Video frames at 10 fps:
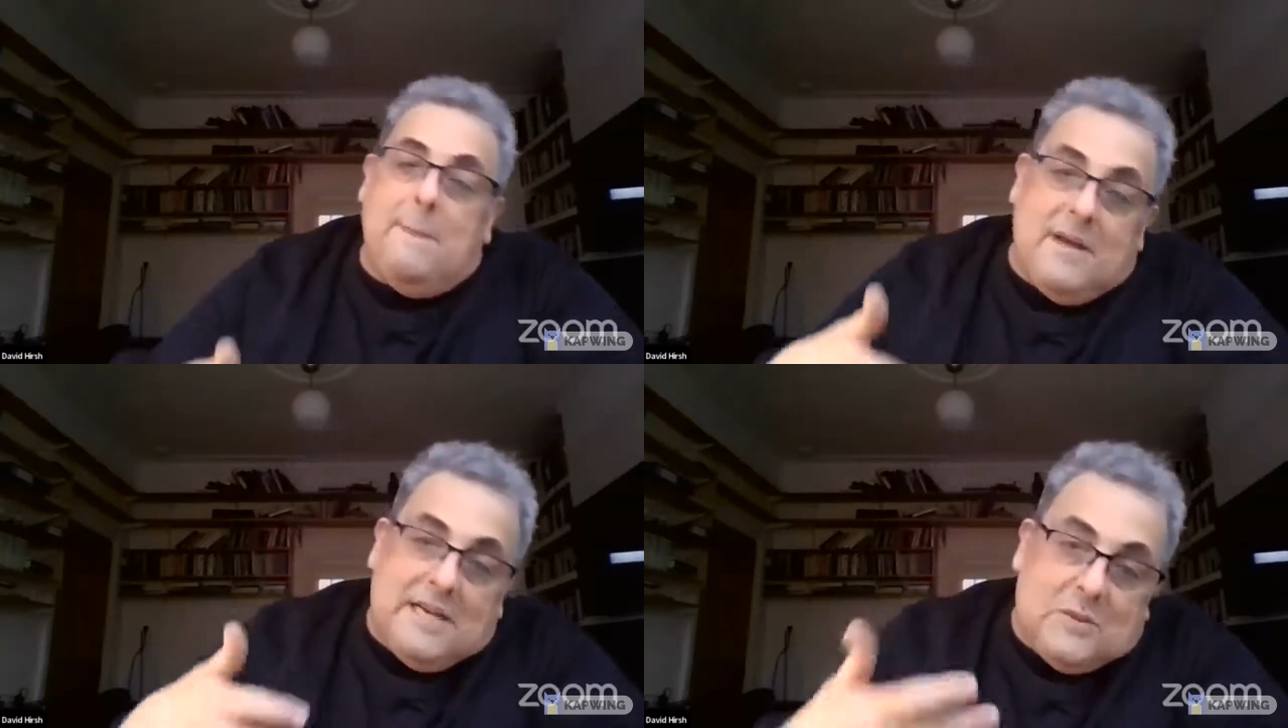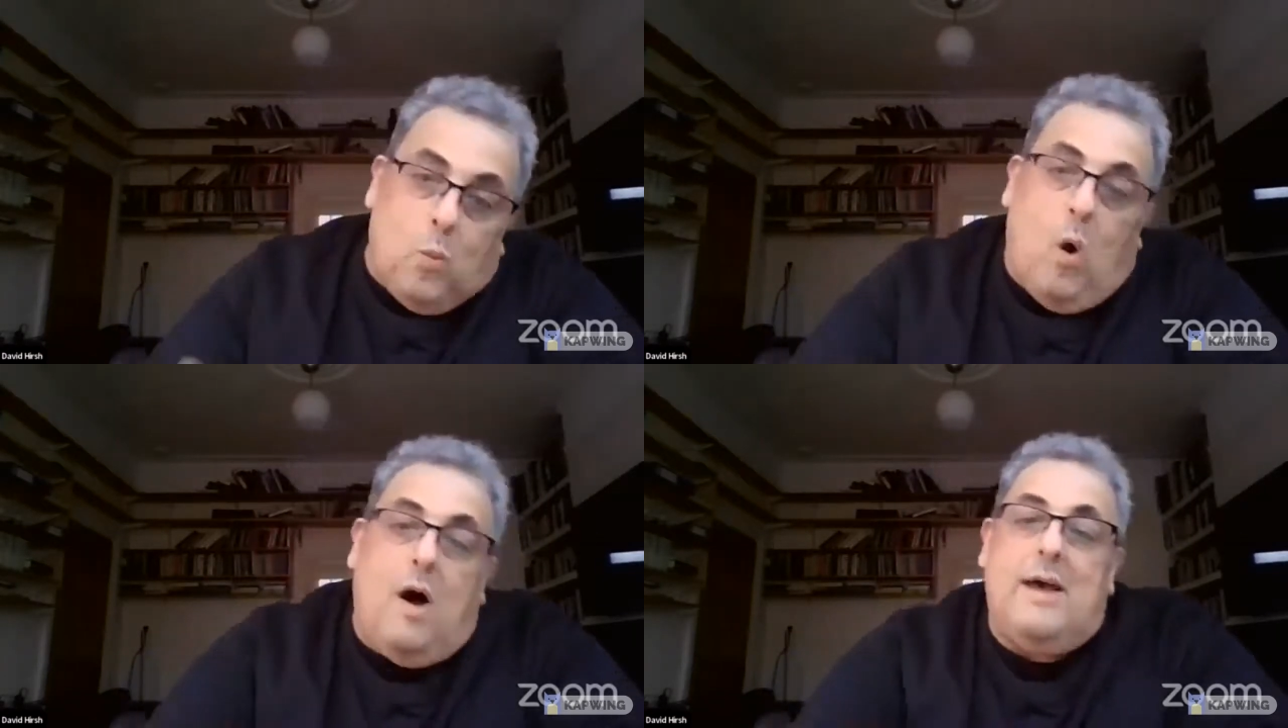is
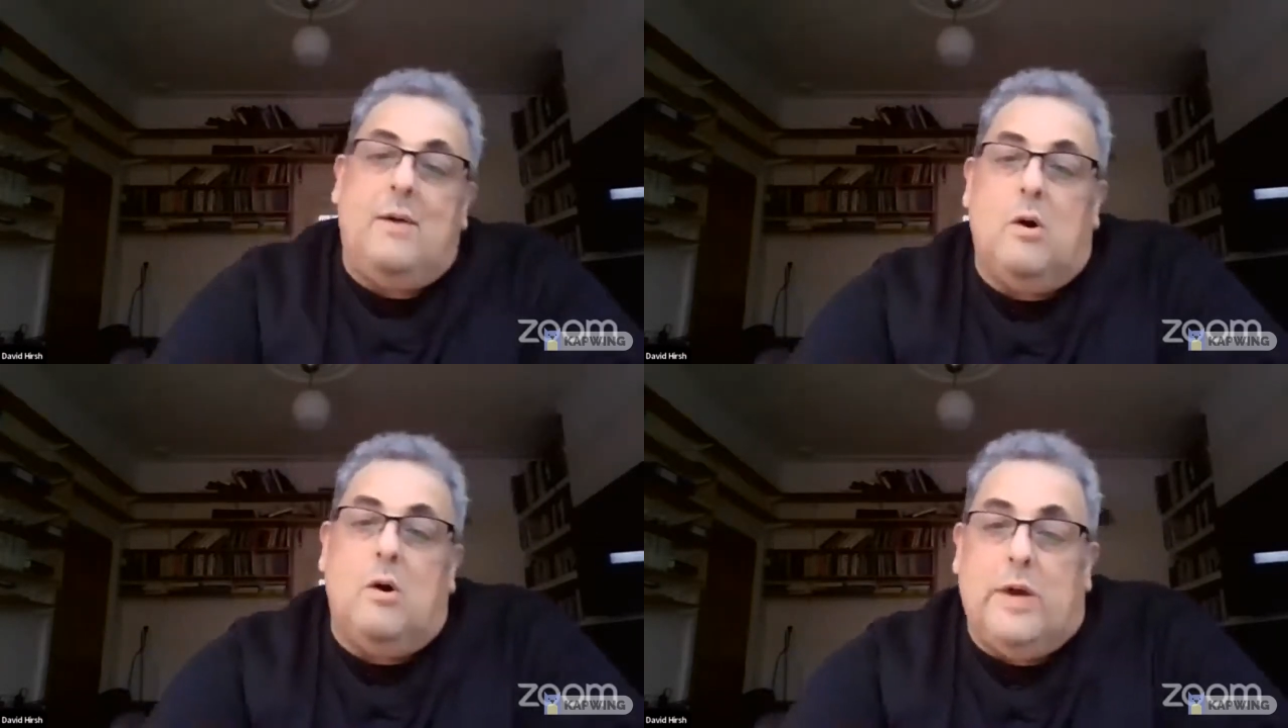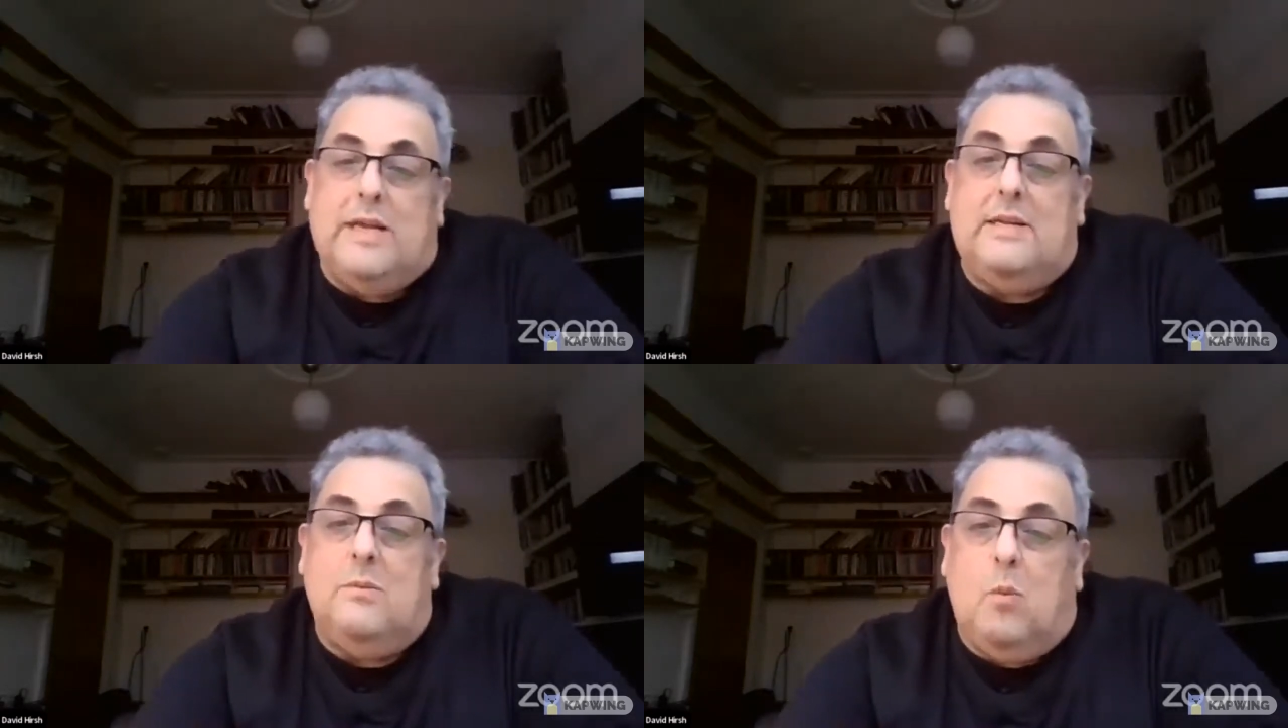why what we
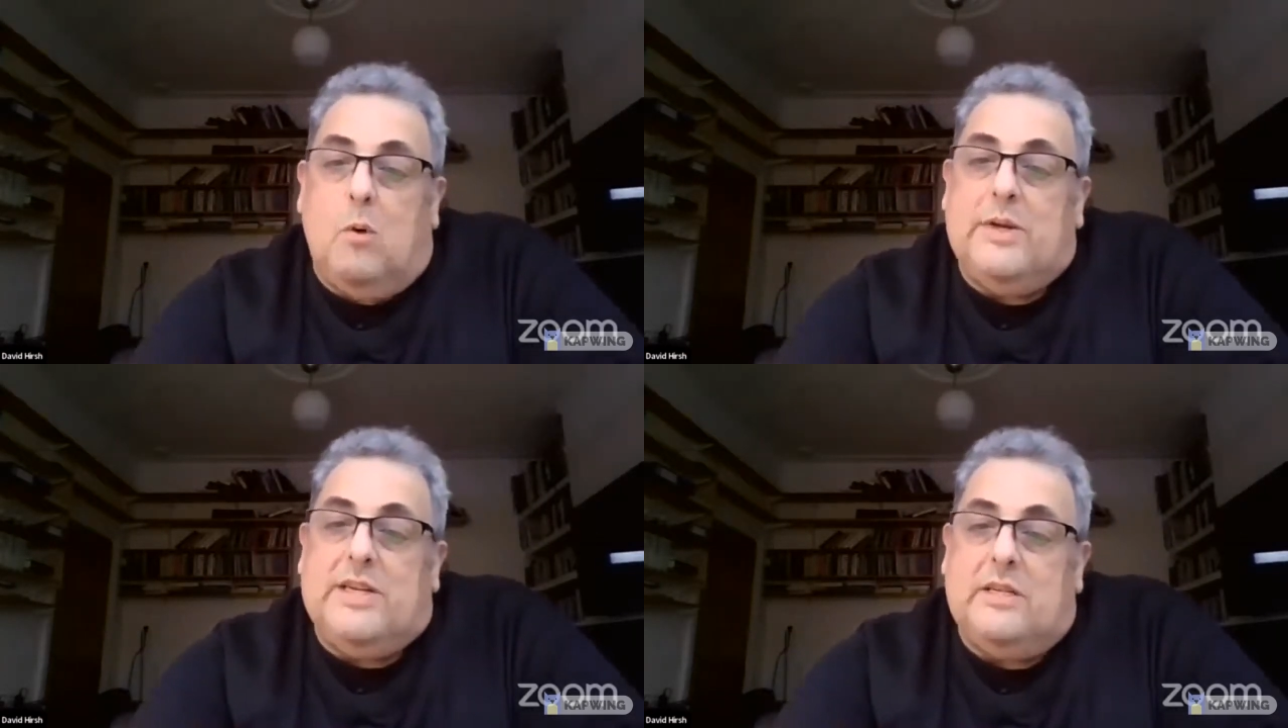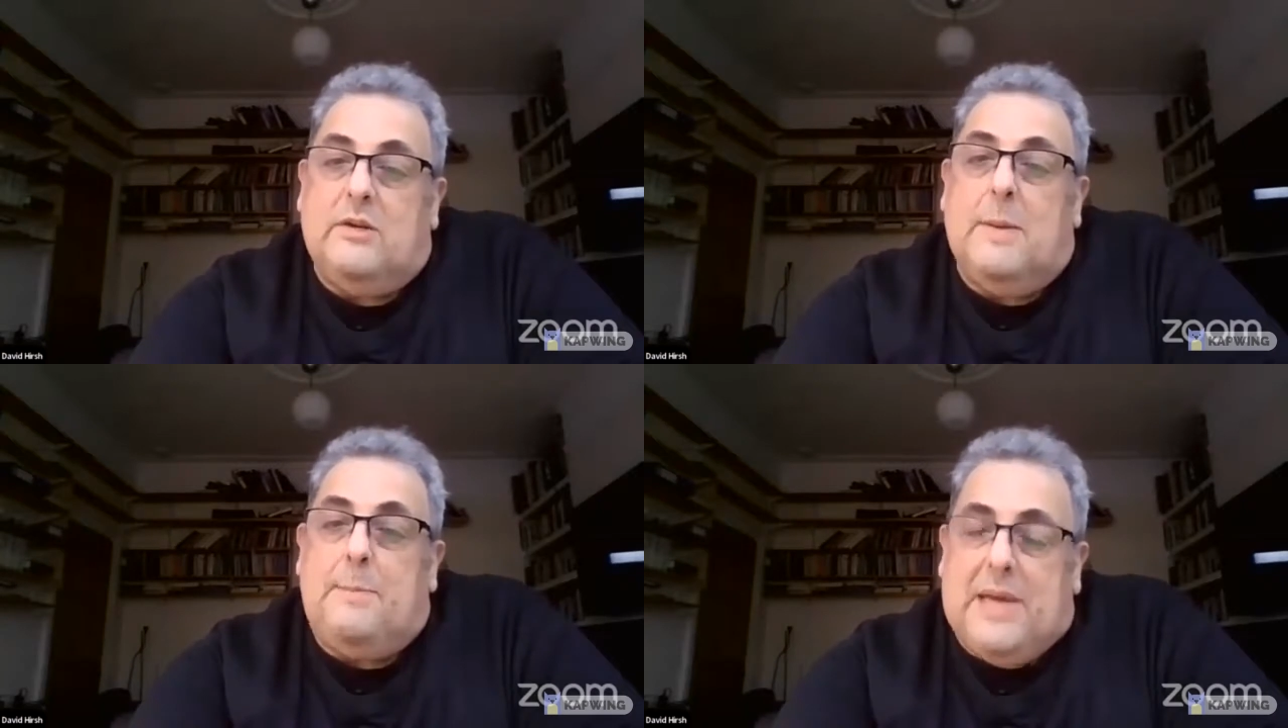do
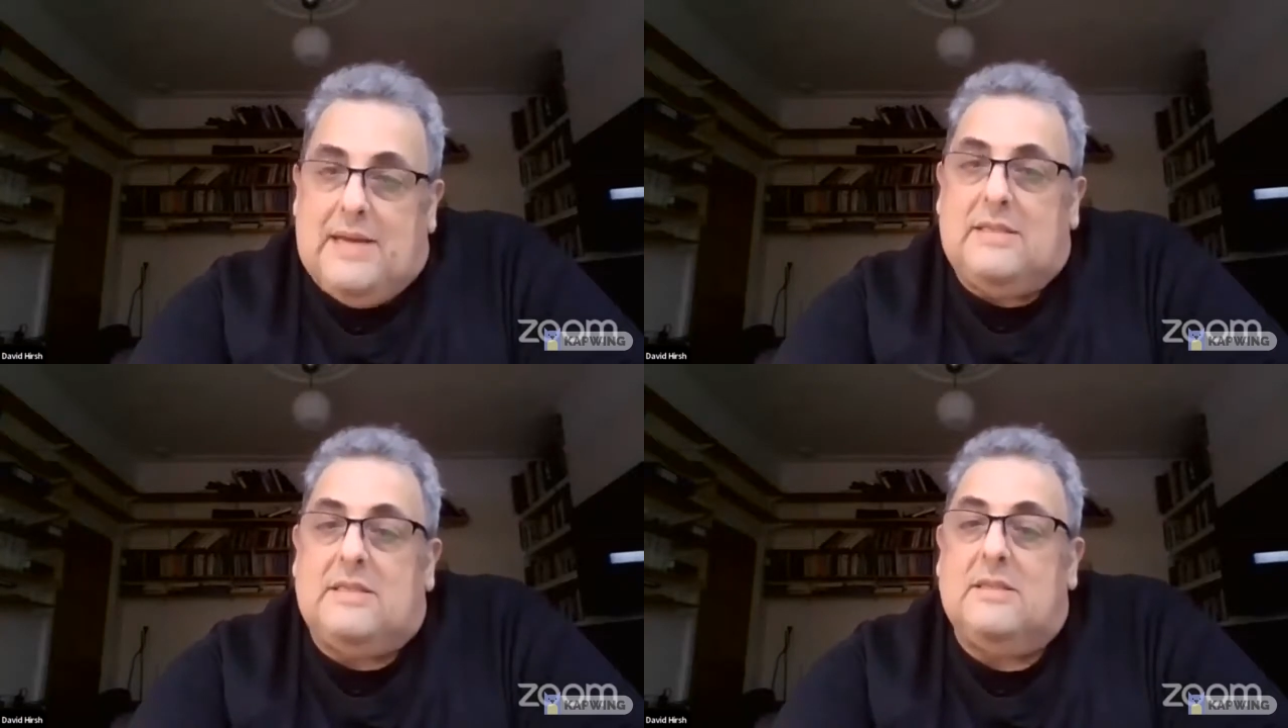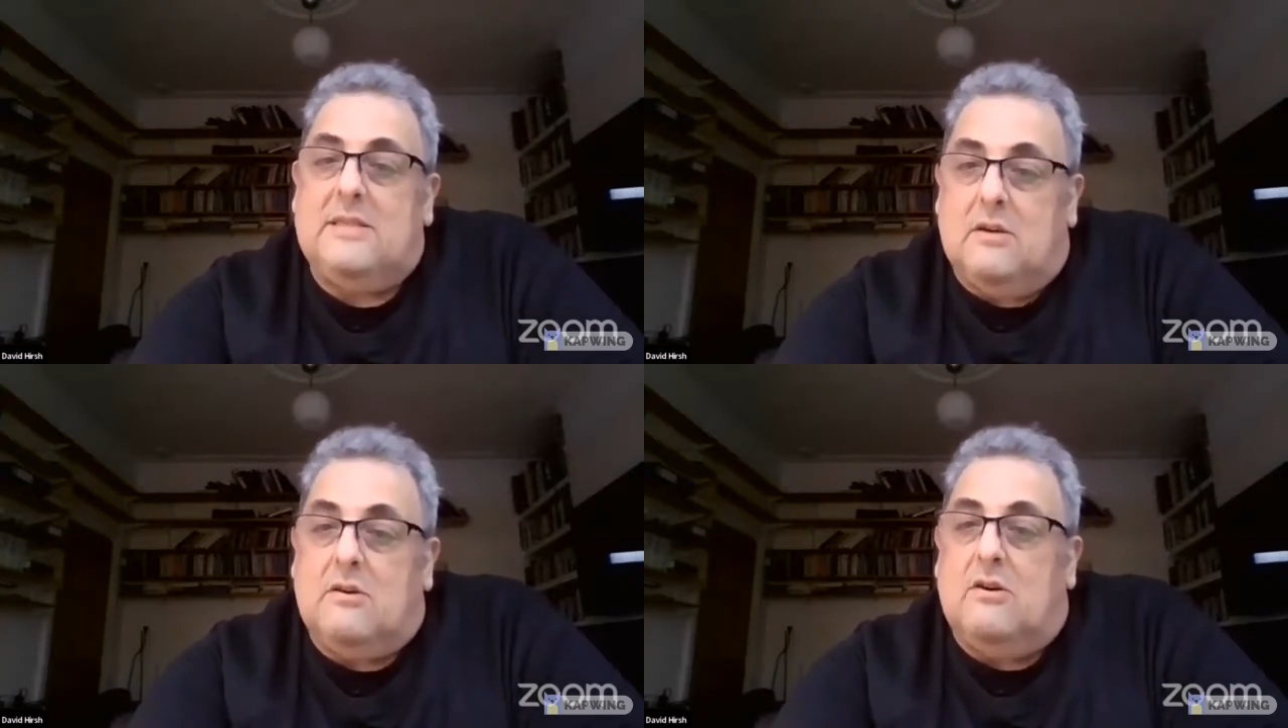appears
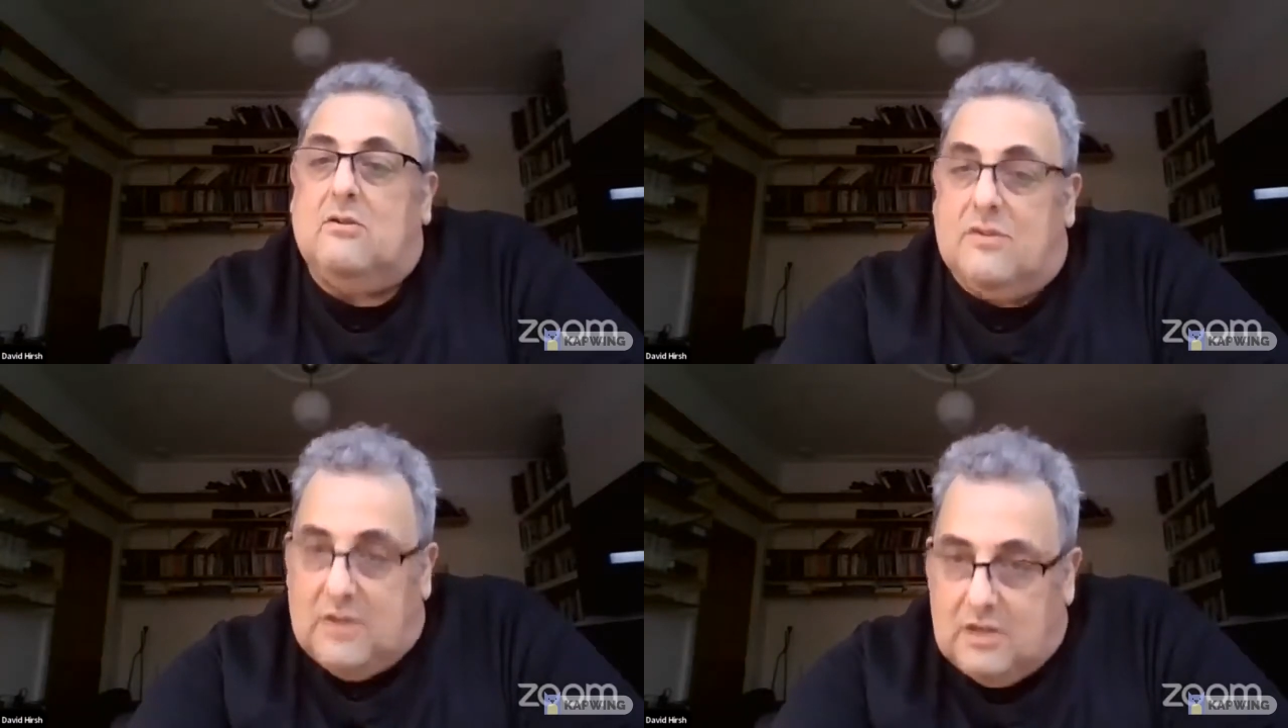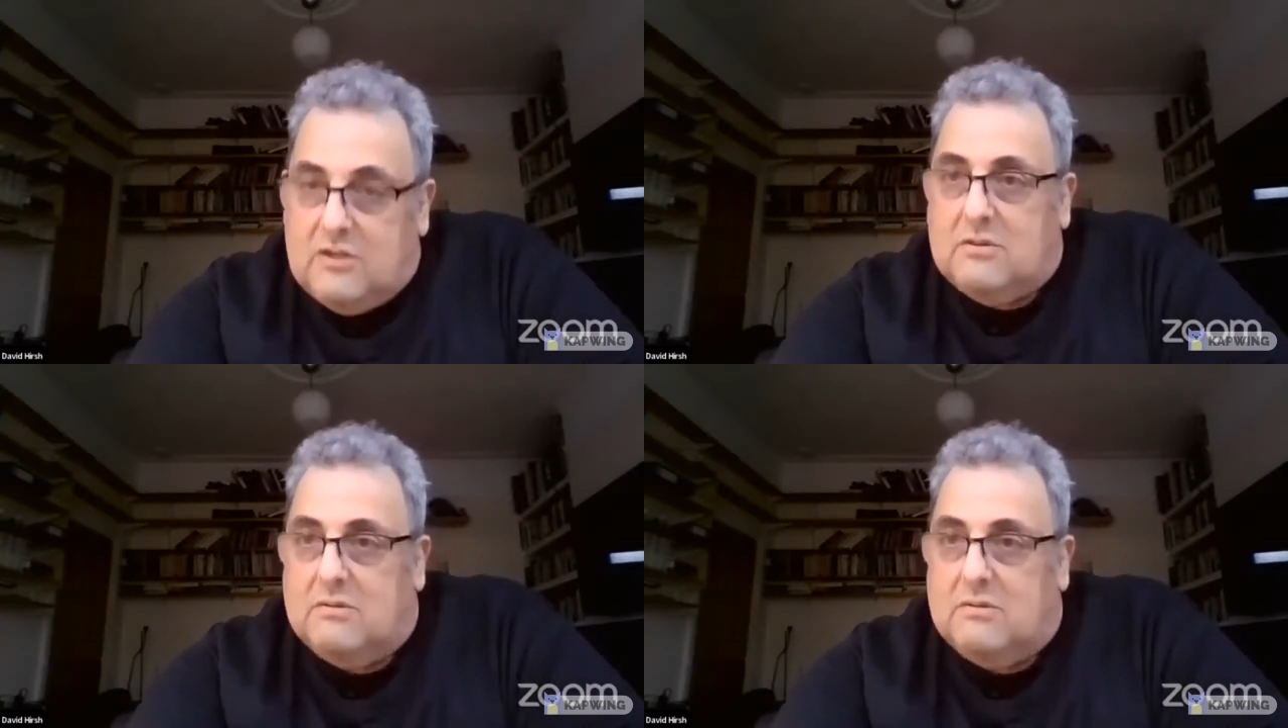so controversial.